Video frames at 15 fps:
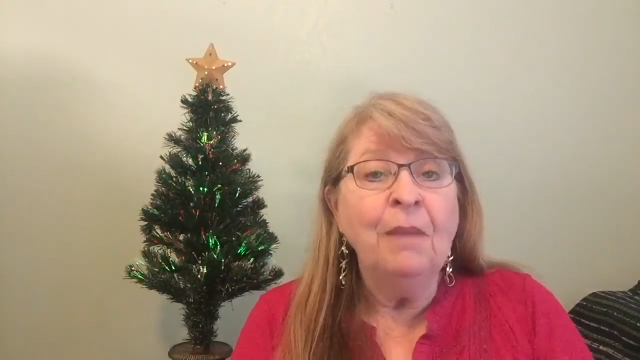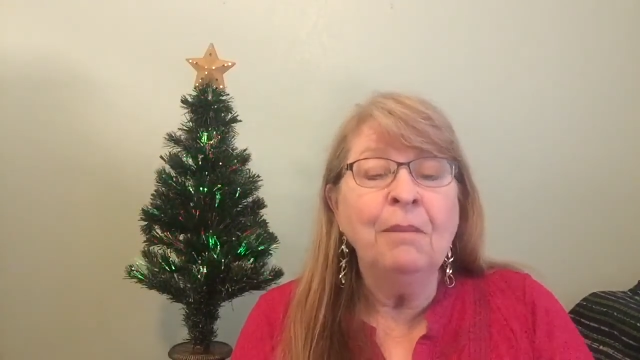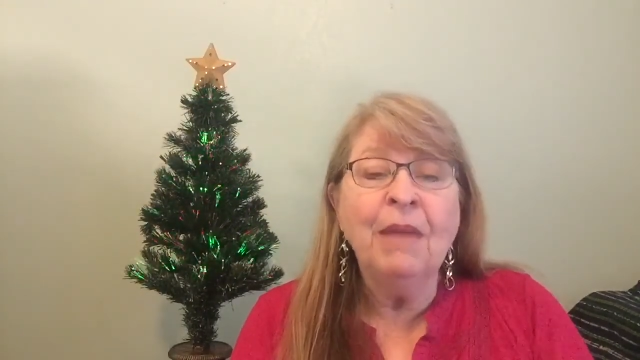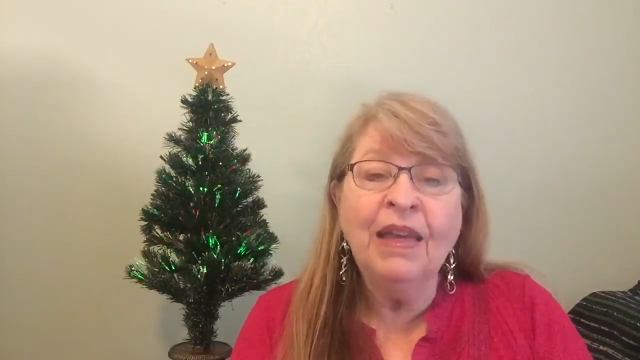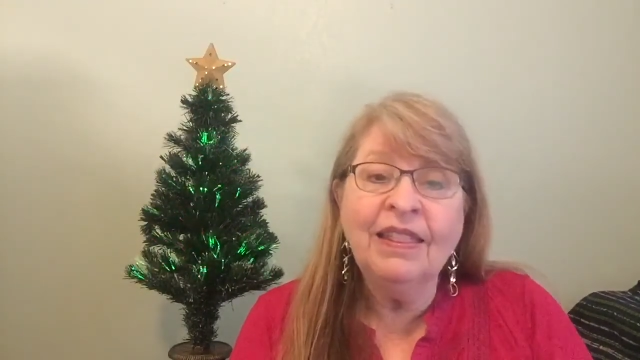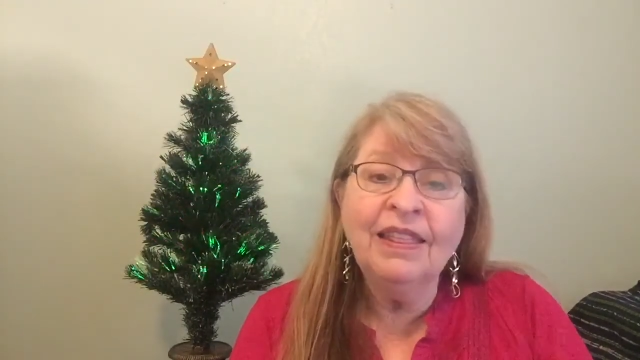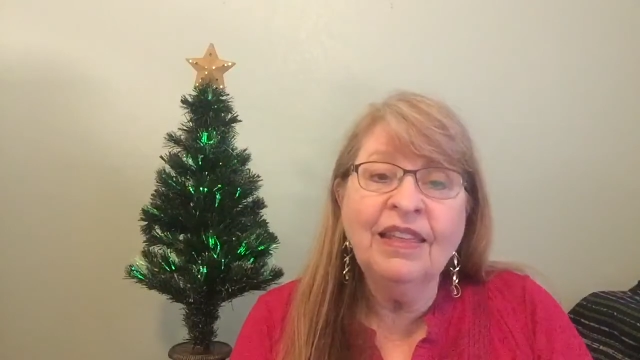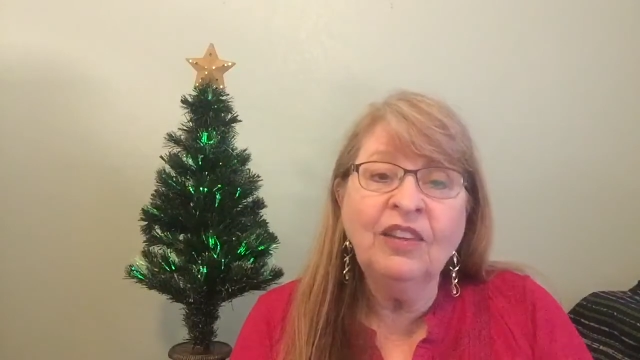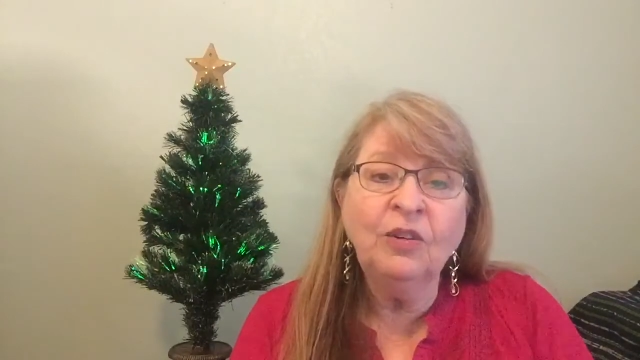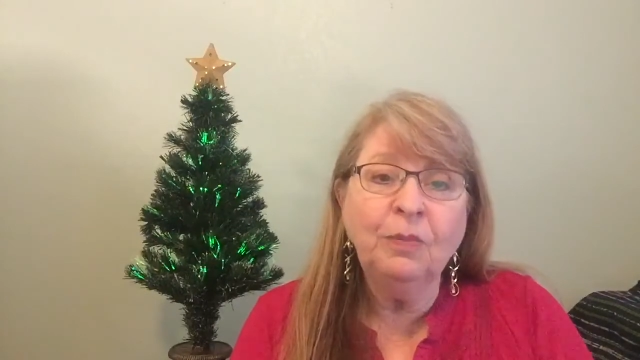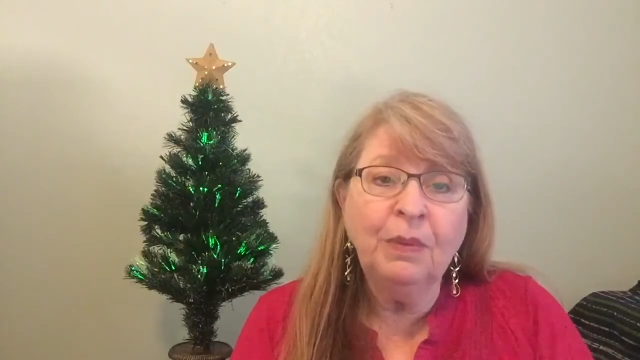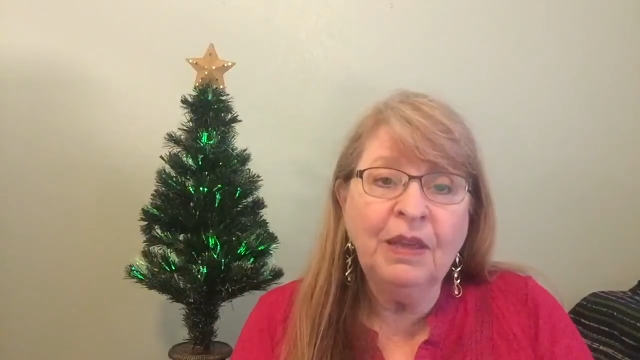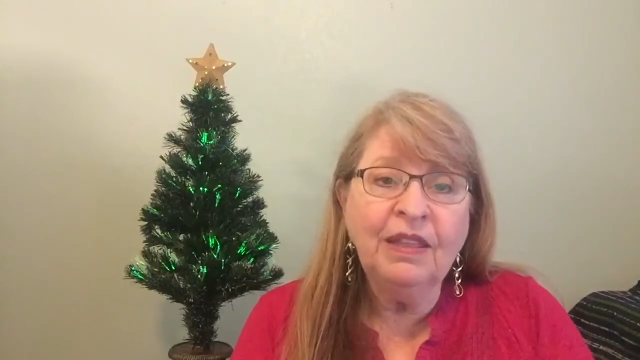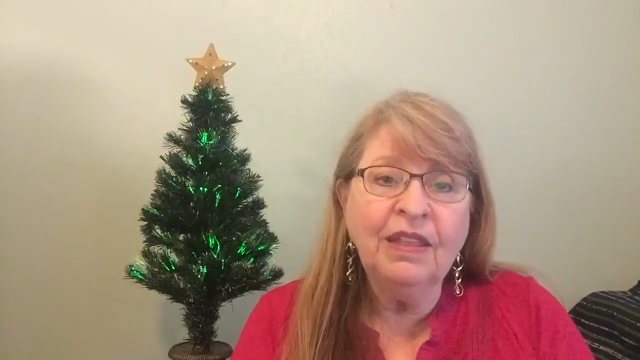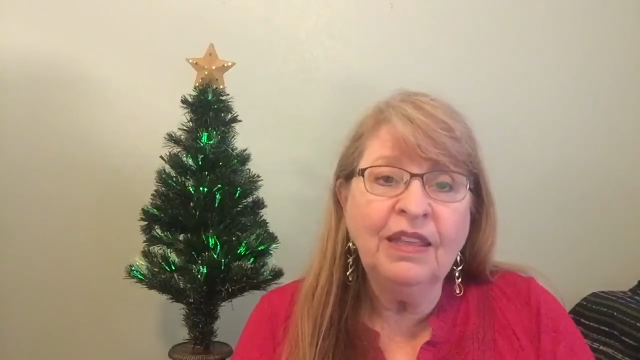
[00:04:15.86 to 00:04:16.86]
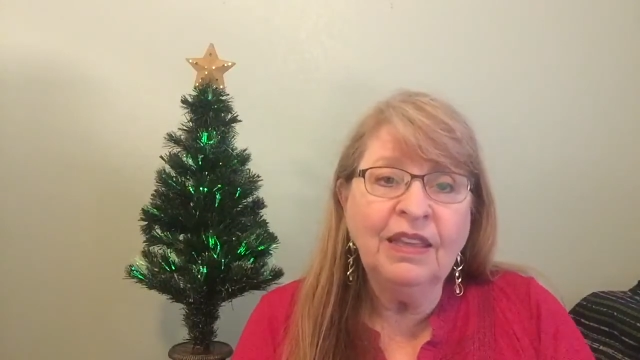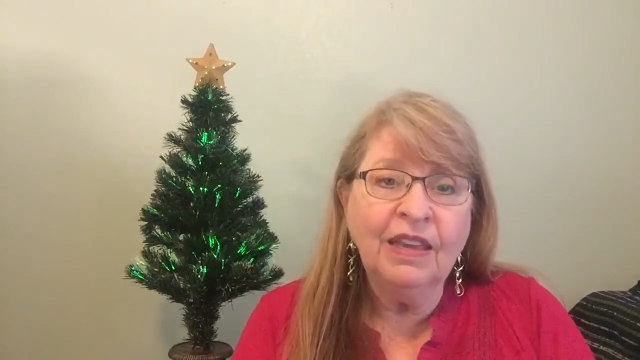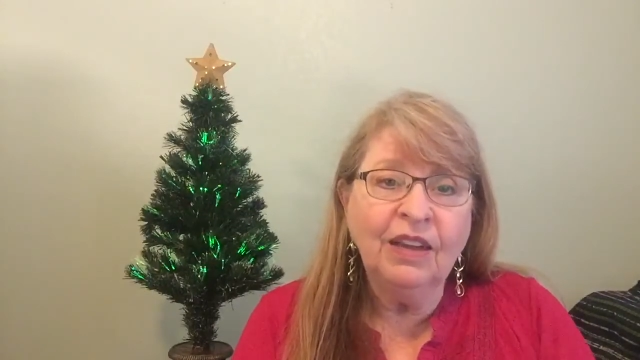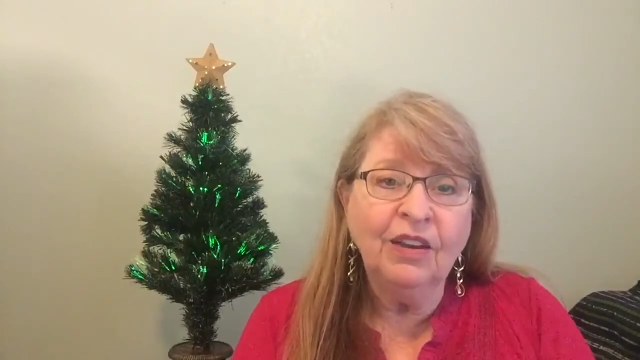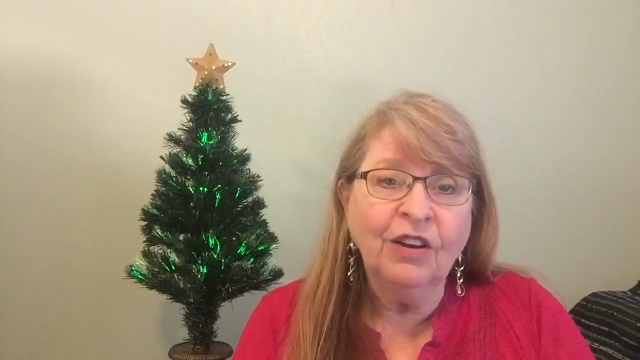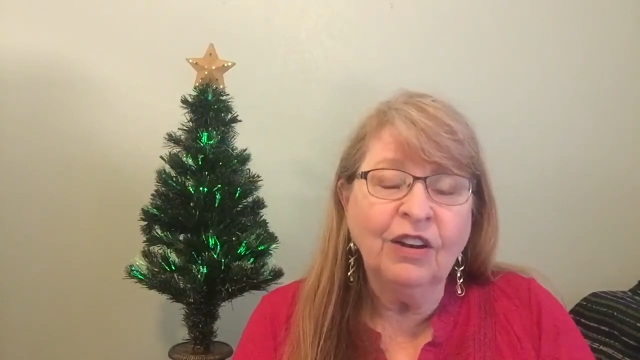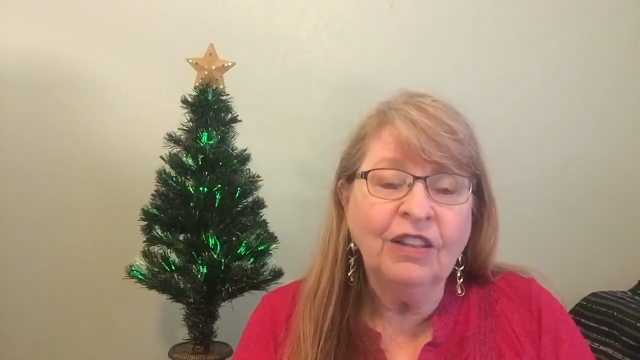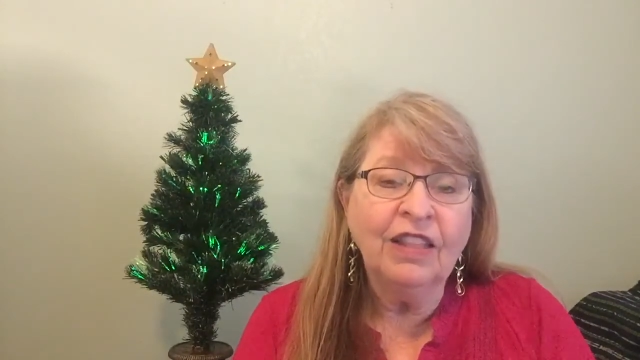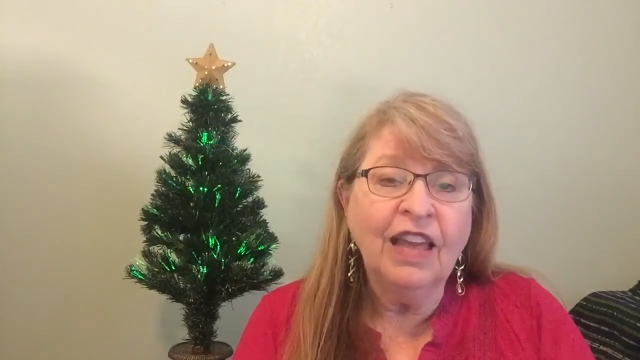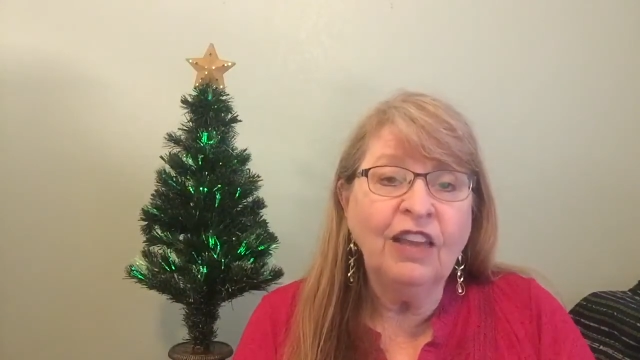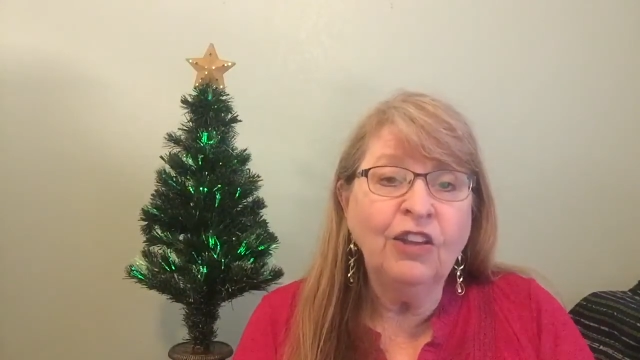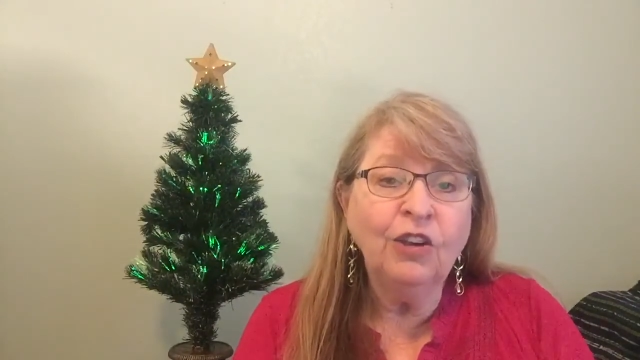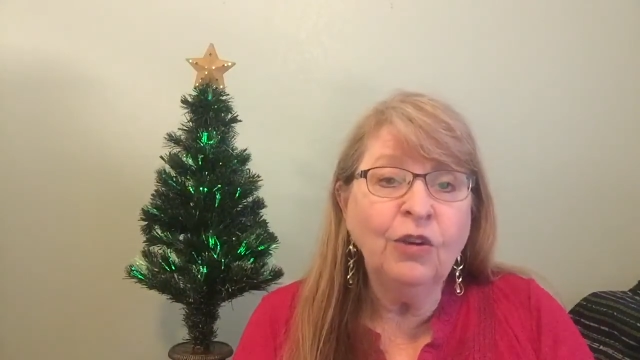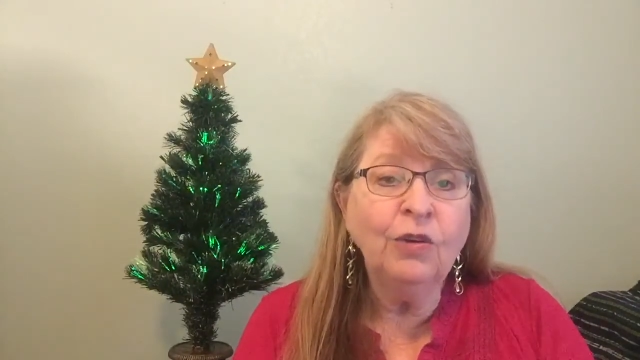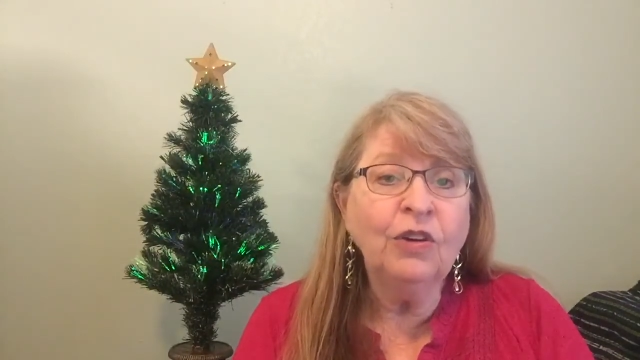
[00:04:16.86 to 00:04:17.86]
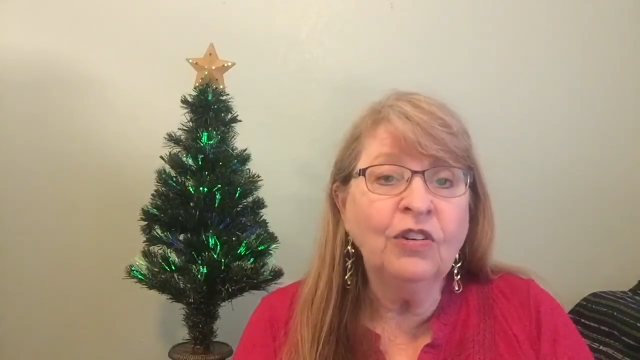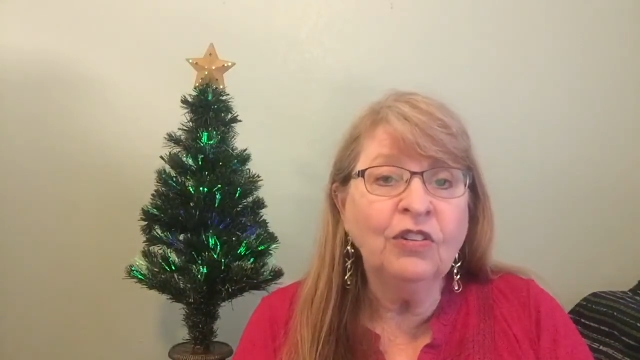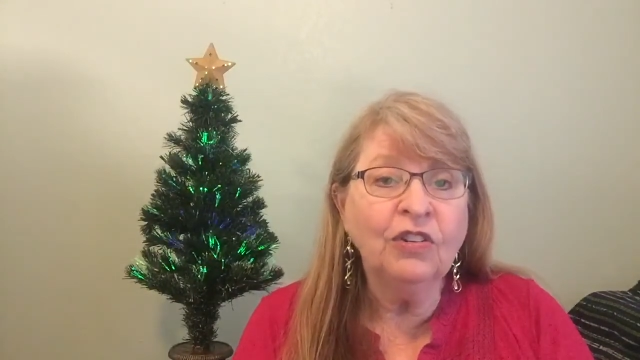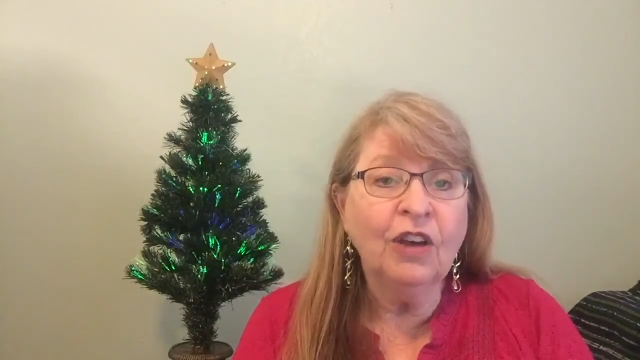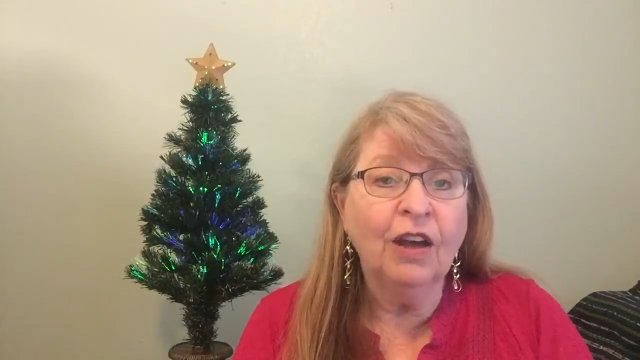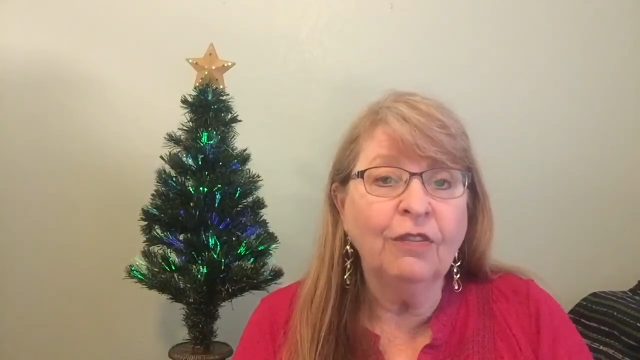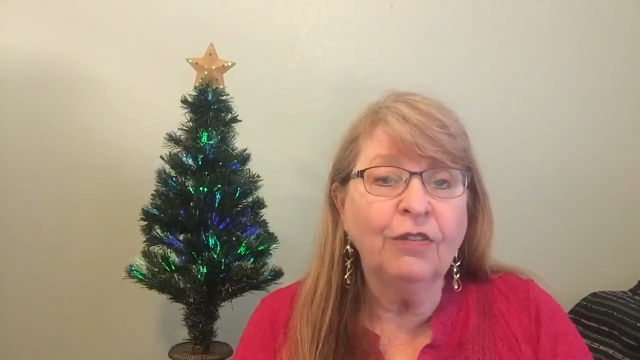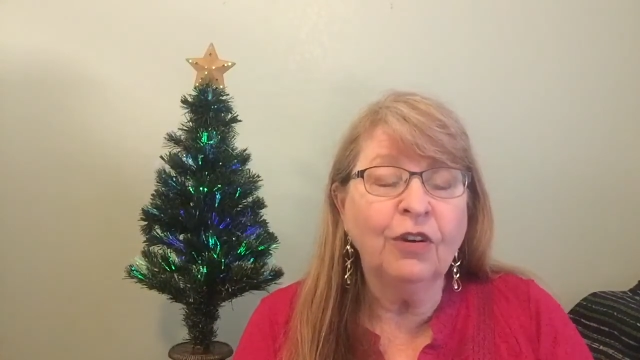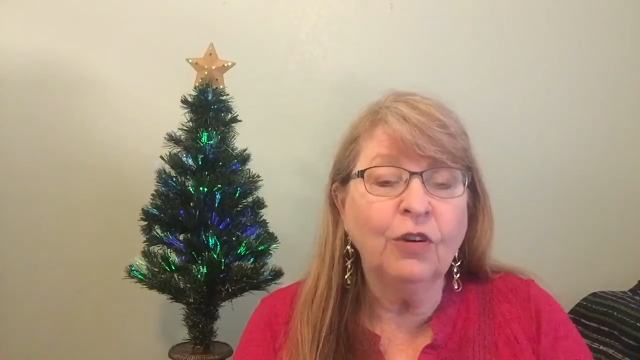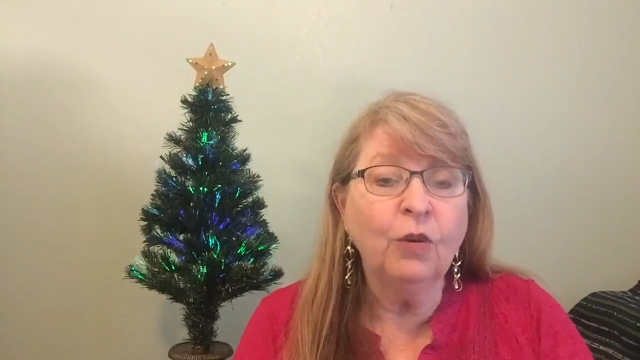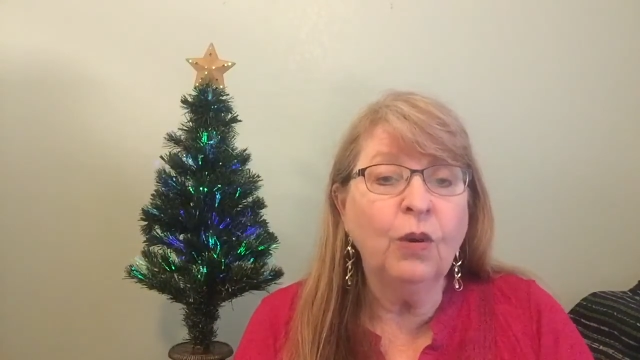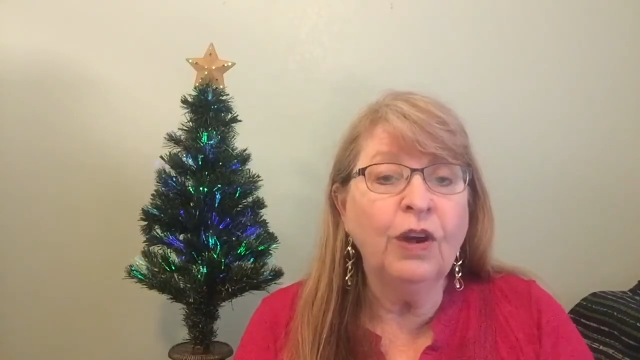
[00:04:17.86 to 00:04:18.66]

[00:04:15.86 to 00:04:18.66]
May this be the year that you discover